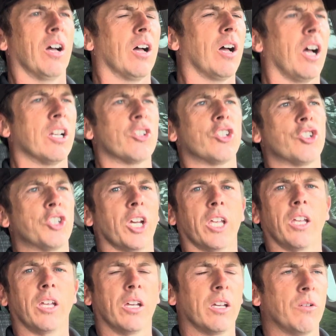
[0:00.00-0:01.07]
I'll just check,
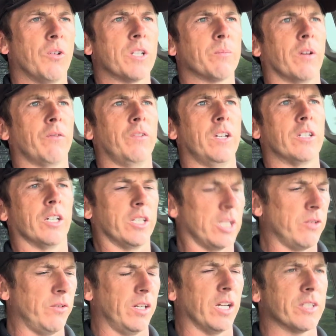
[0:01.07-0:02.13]
where's my feet, and then
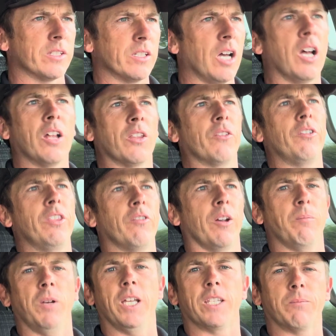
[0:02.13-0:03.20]
you realise, they're in the
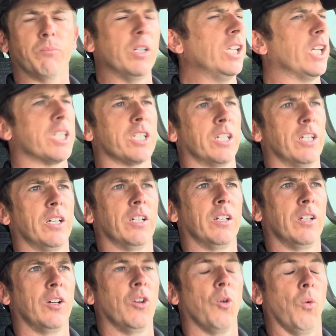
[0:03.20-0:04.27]
right place, brilliant.
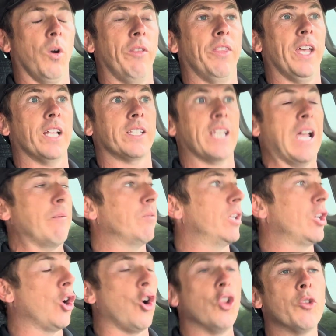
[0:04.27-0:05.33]
When that's happening
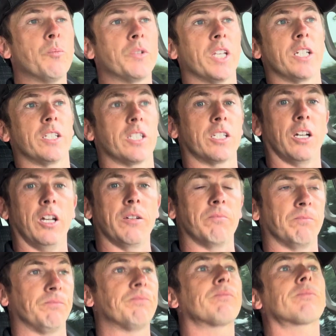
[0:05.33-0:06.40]
100% of the
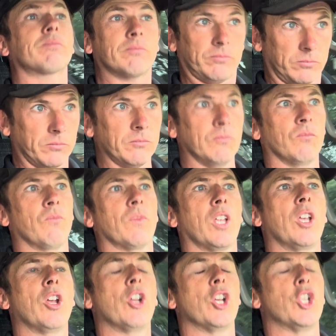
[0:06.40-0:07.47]

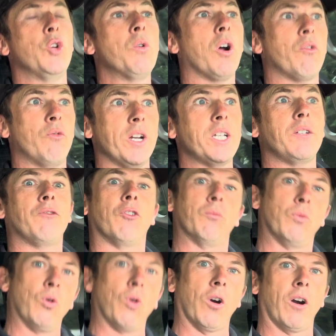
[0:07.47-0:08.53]
time, you are ready for
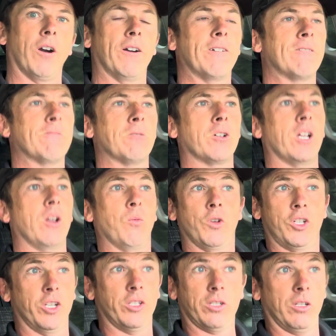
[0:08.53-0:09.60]
more. Okay,
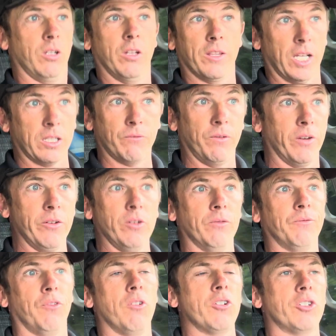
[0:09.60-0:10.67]
that's very
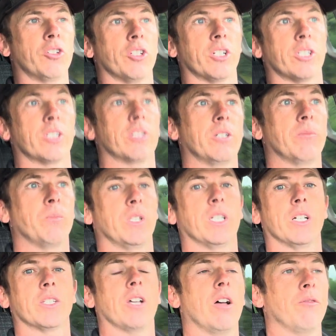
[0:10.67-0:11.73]
unfortunate, because
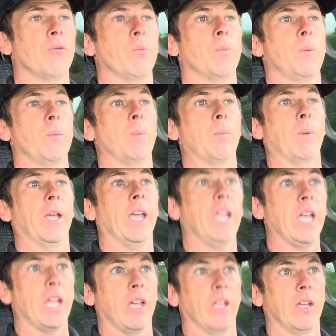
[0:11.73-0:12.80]
Because often when people pay